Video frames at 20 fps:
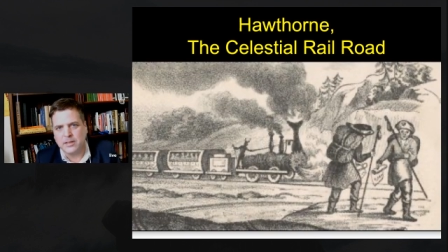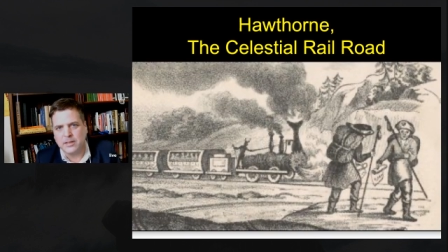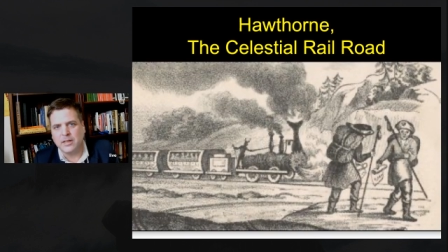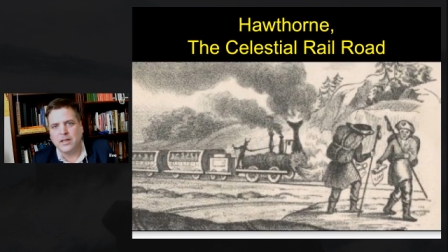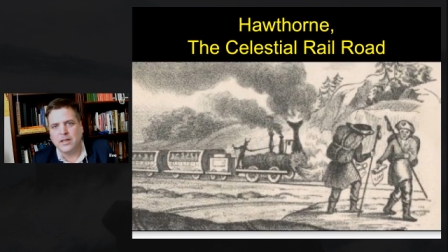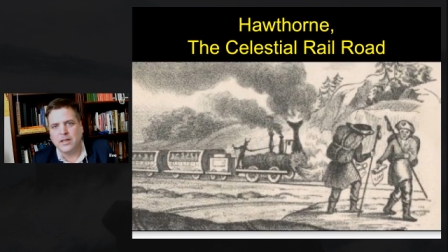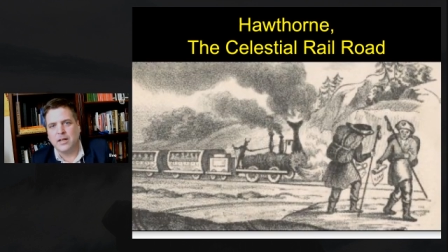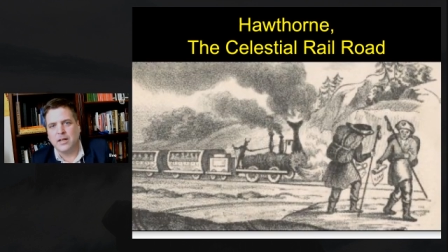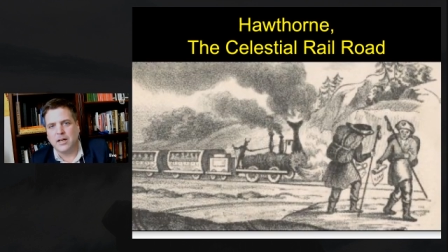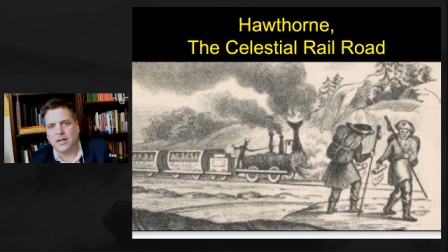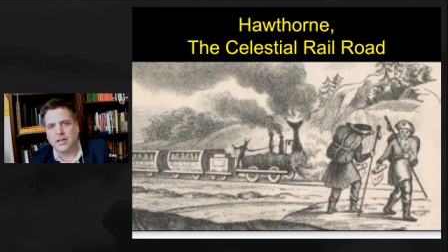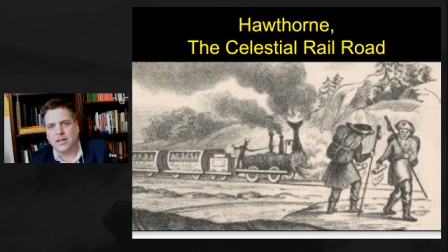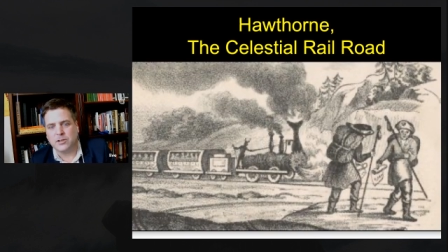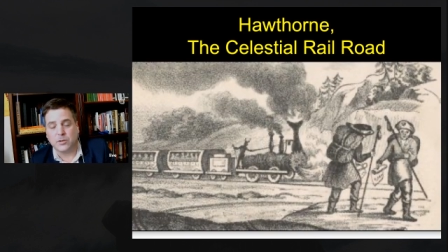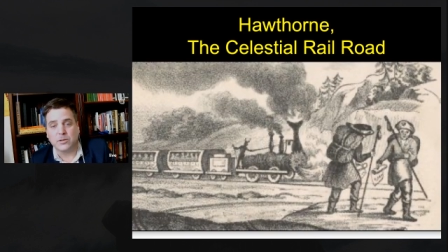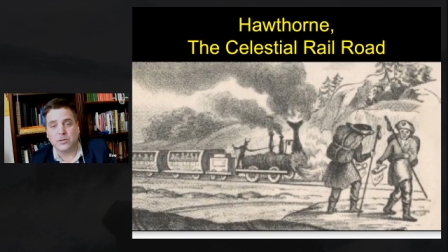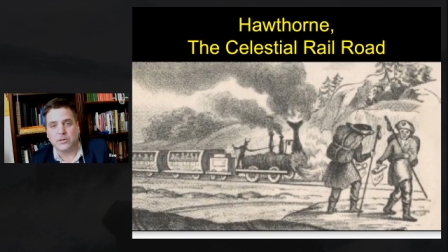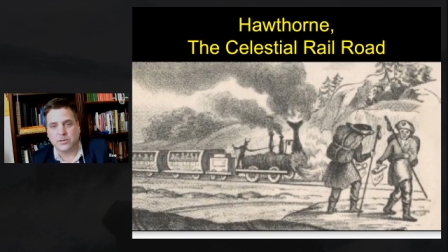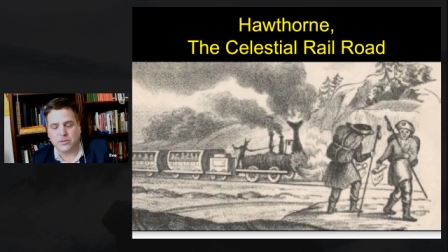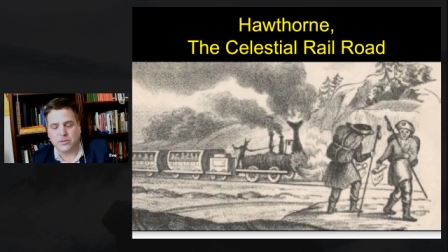a uh, short
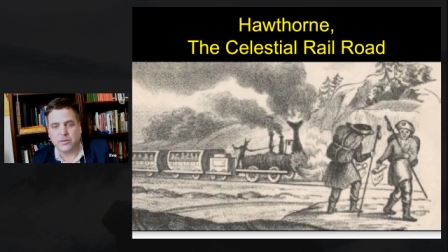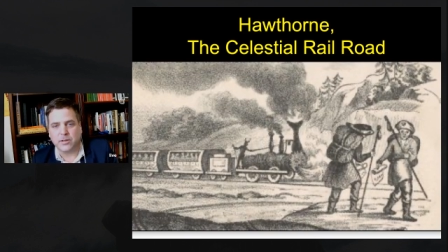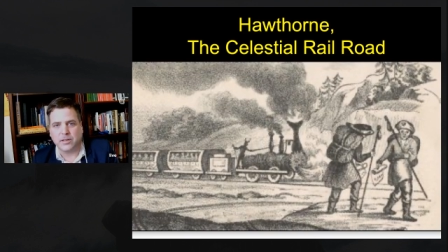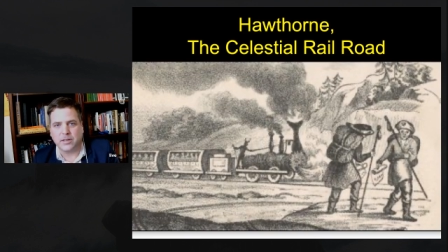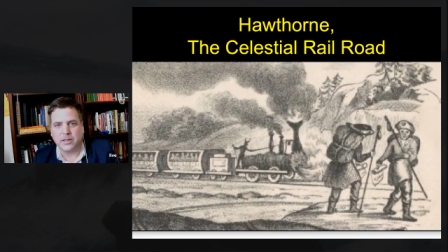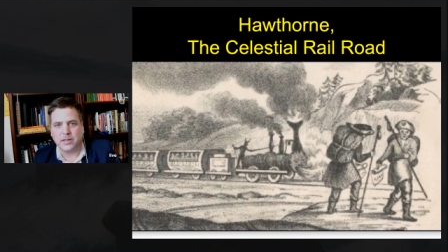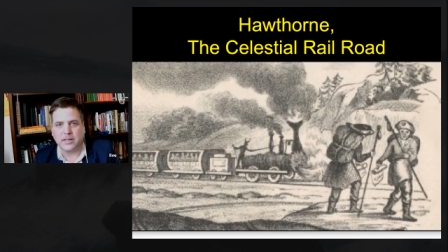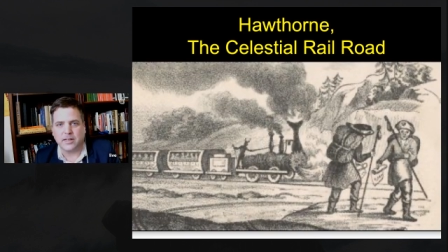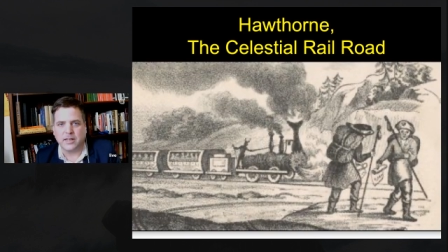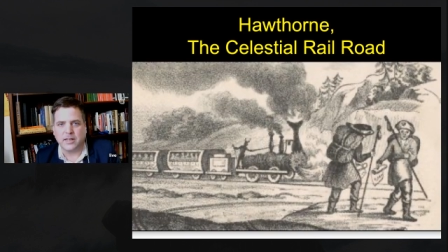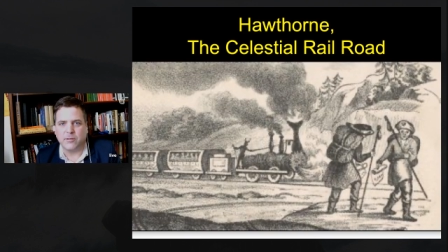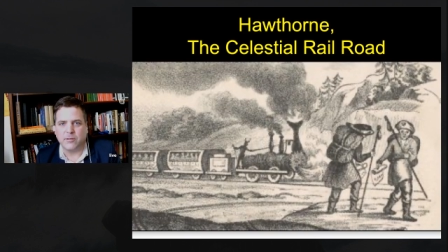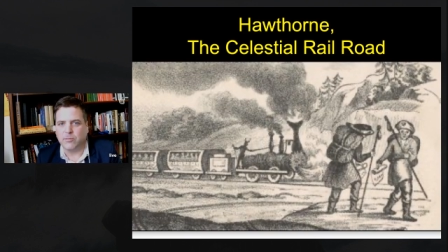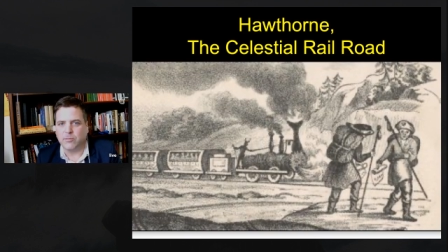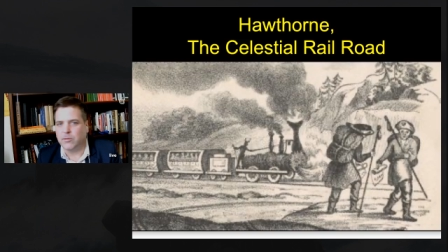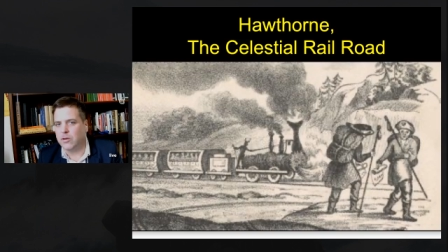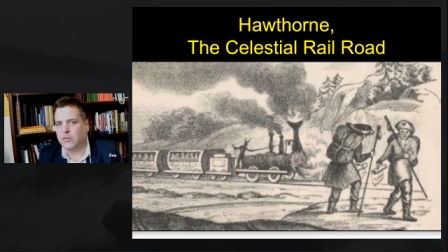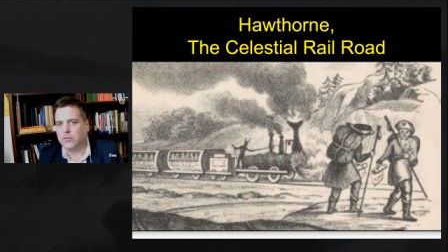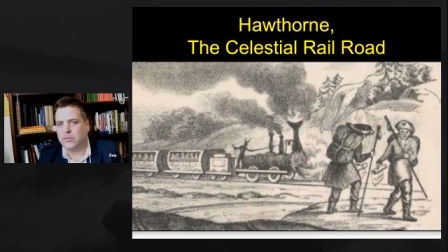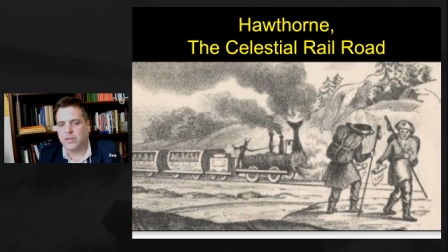story that he wrote
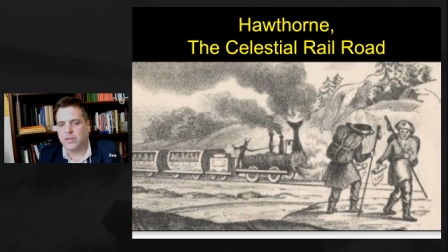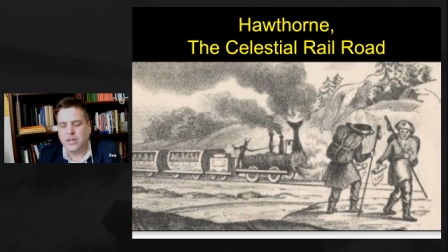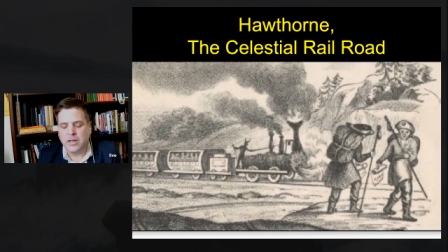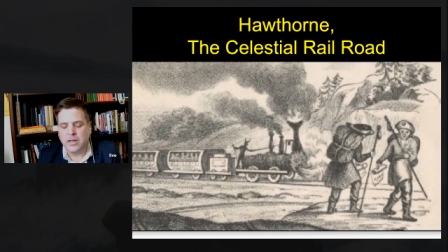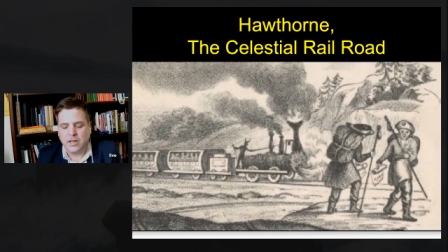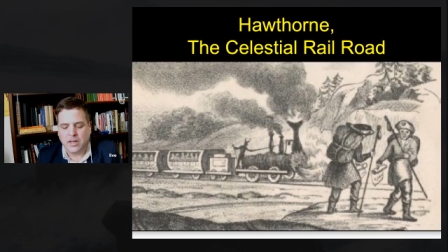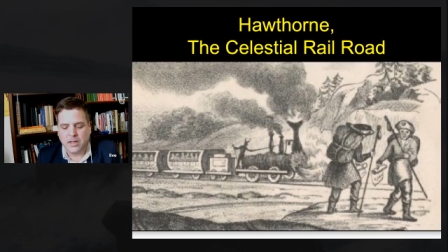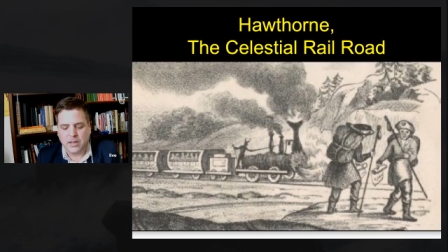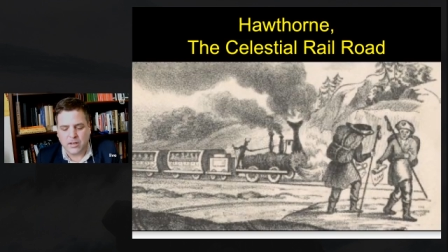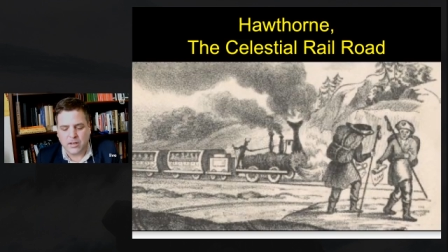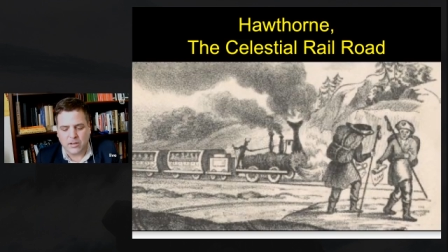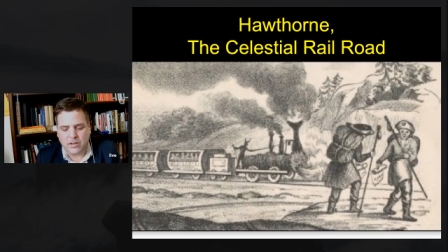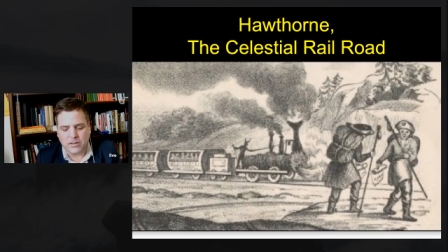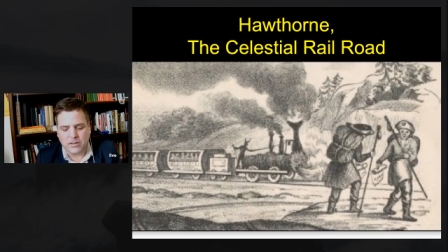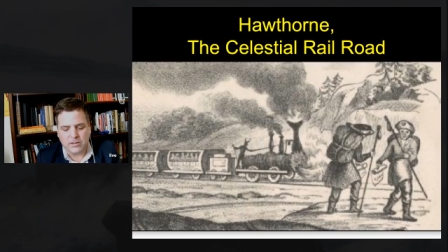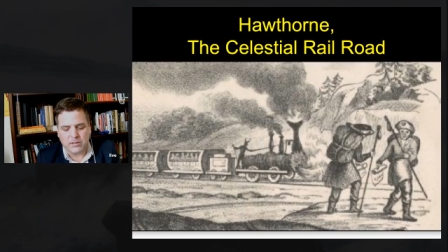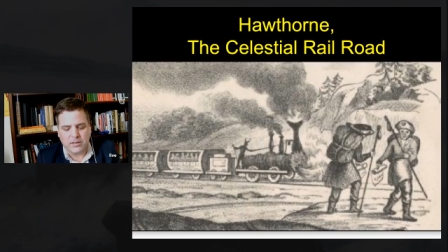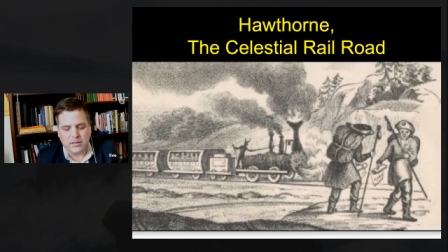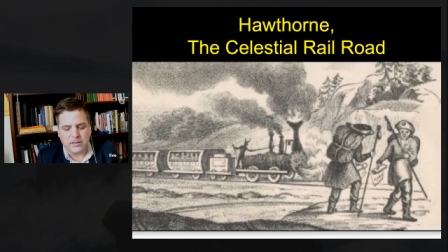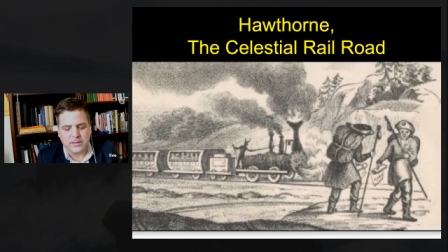called The
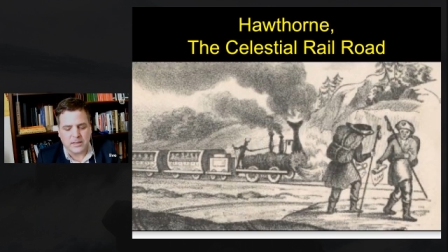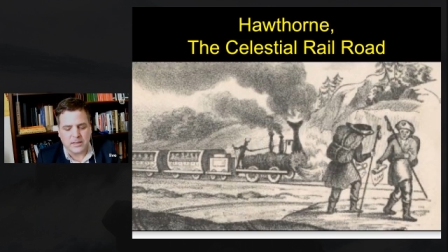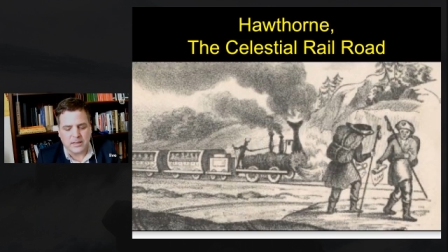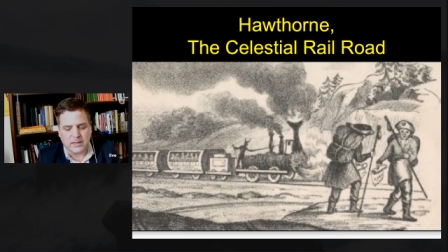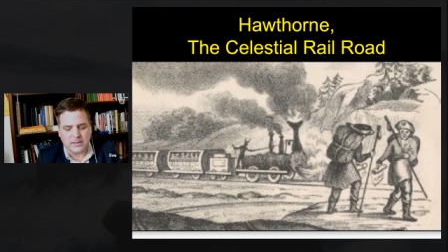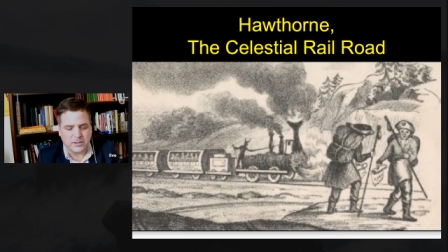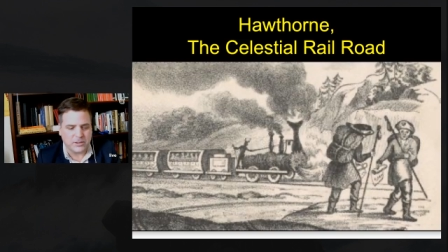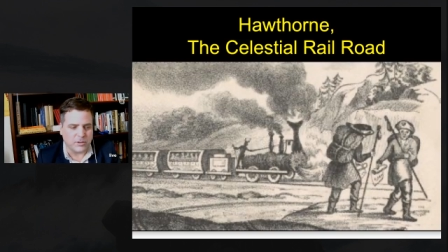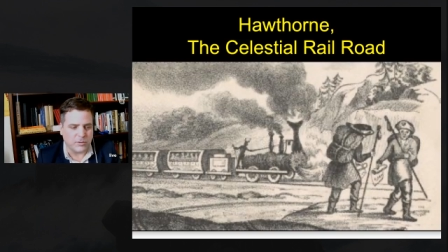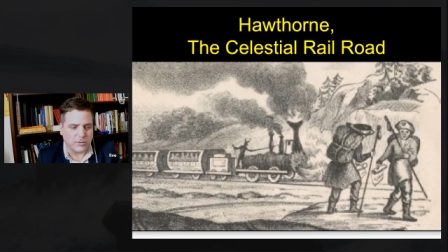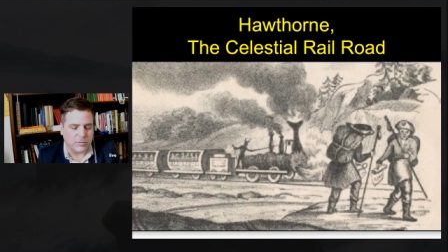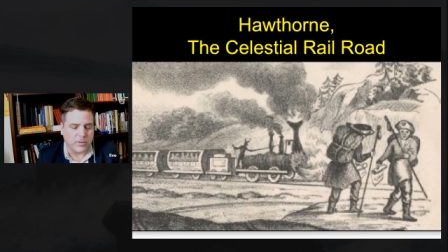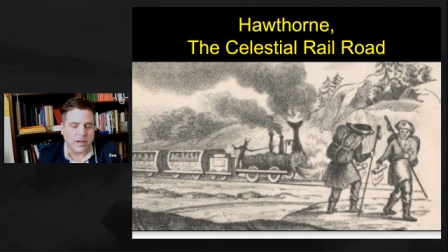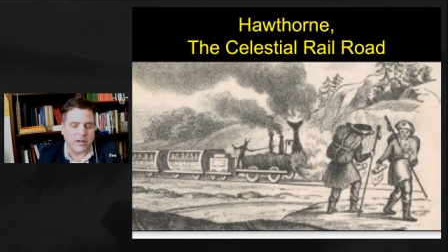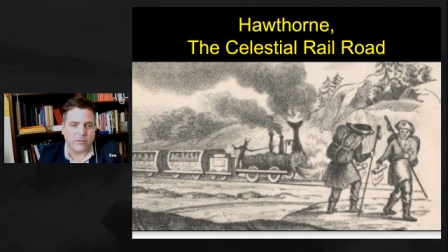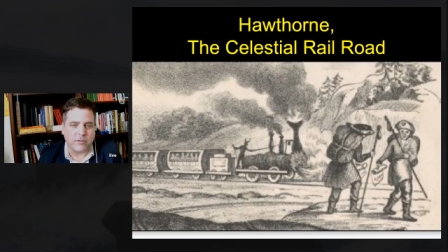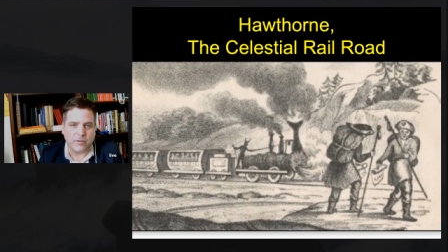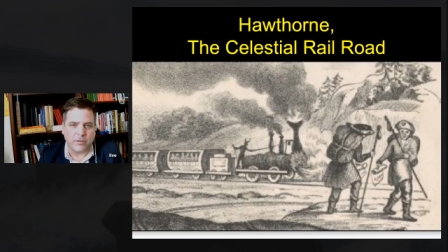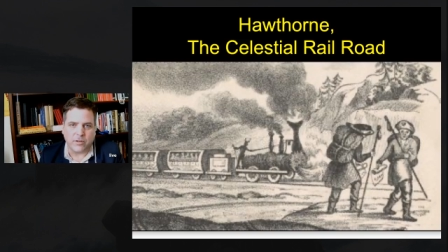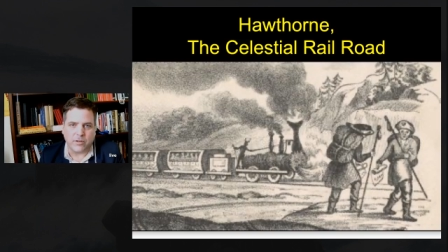Celestial
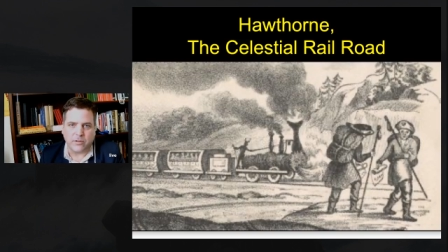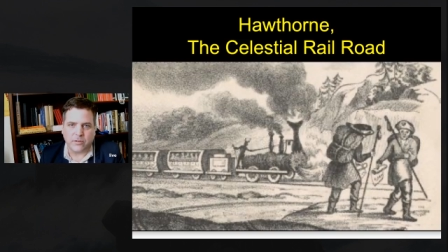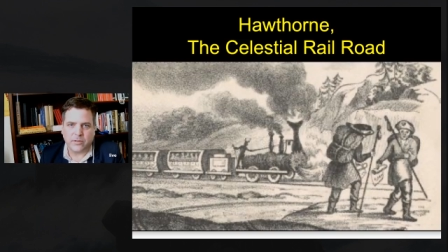Railroad.